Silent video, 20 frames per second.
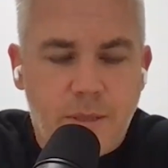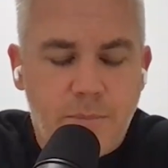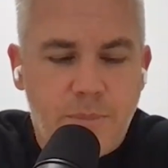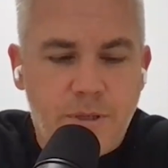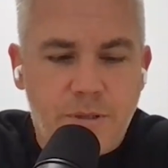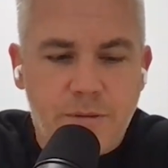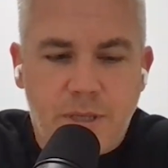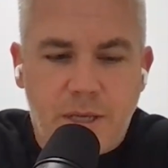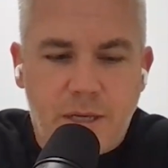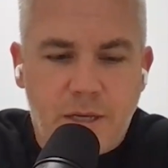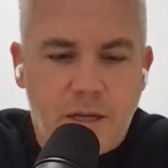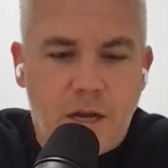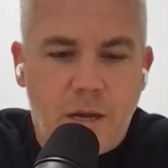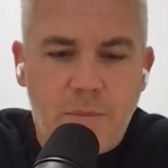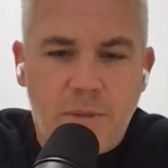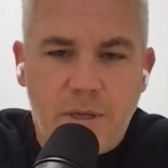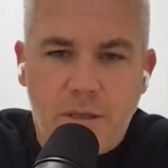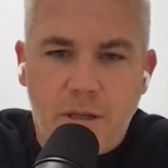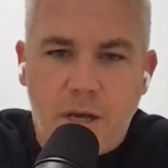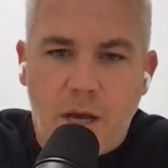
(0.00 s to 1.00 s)
Built that
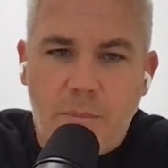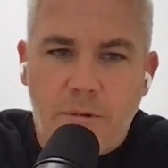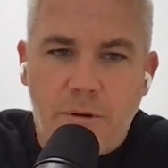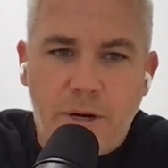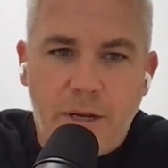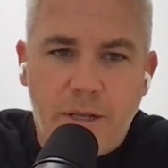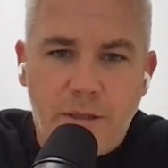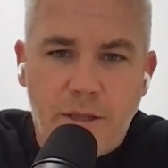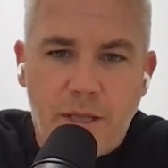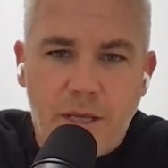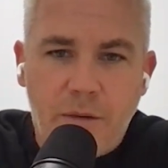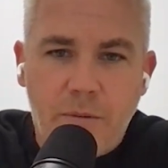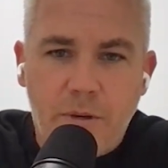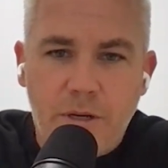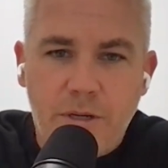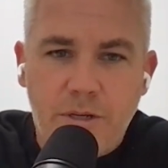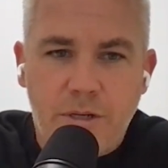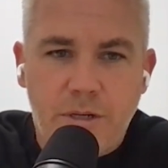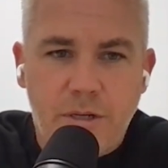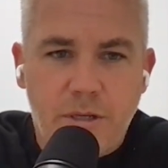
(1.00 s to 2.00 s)
common operating
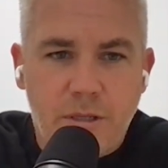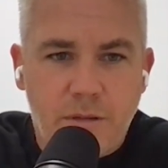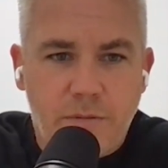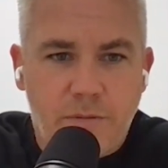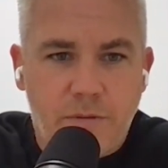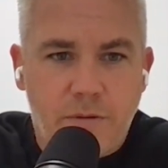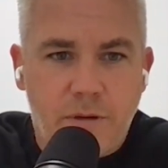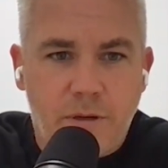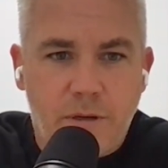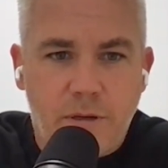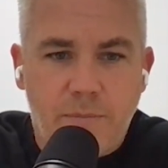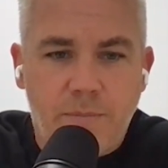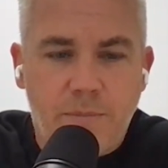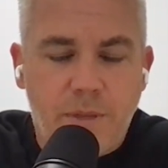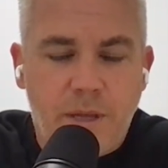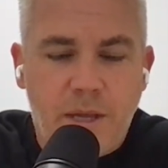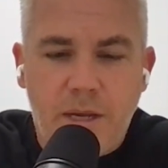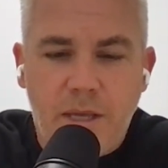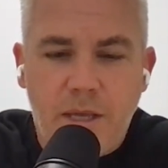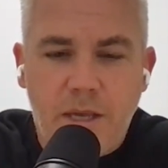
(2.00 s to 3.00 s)
language for
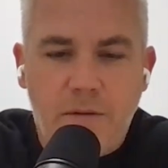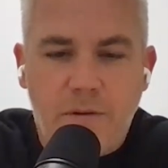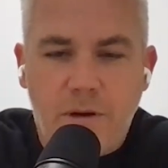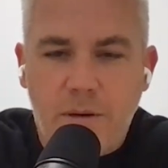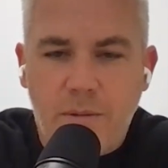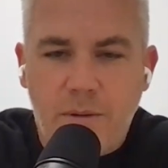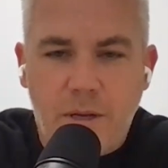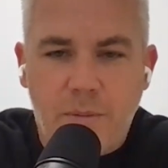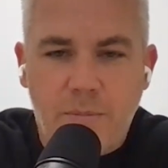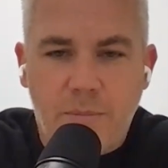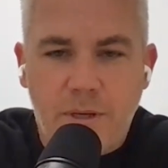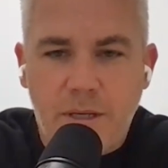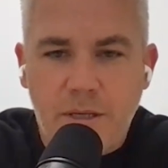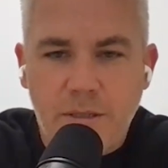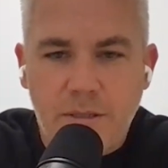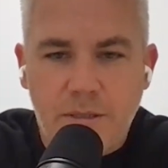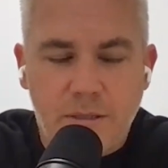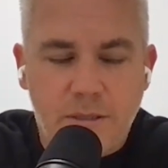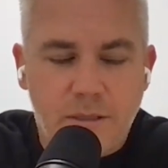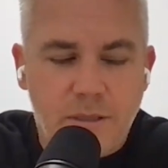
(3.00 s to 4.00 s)
any of our
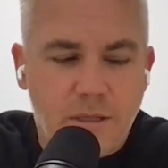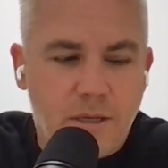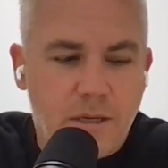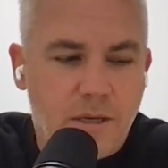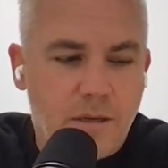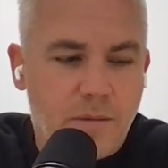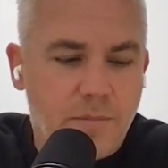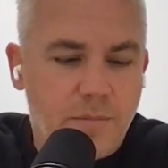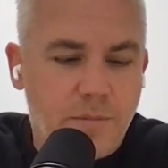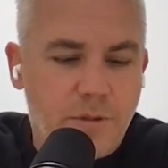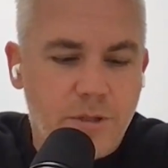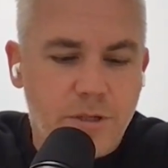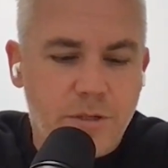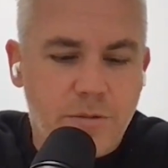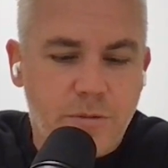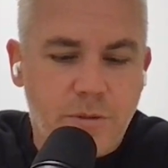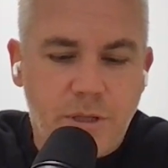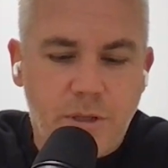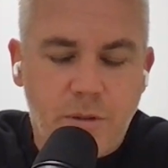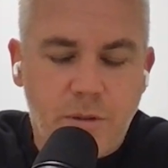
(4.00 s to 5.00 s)
companies, which
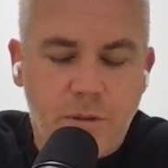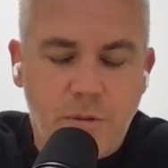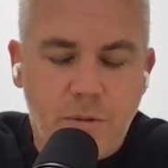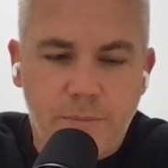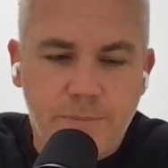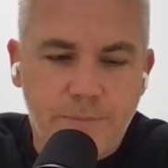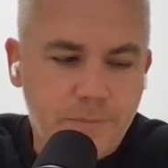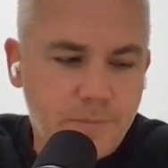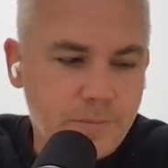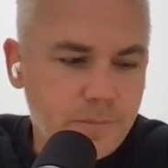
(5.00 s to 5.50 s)
is really cool.